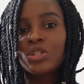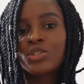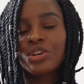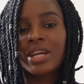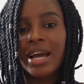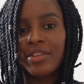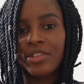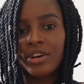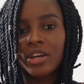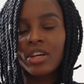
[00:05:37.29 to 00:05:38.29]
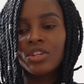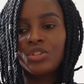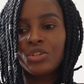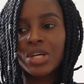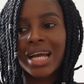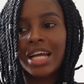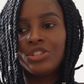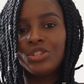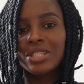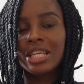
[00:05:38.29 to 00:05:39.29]
To gather, you
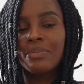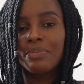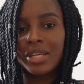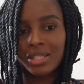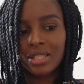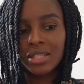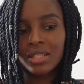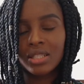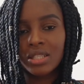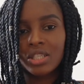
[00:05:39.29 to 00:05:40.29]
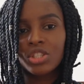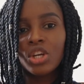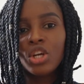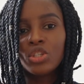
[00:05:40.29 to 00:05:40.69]
can use a basting stitch.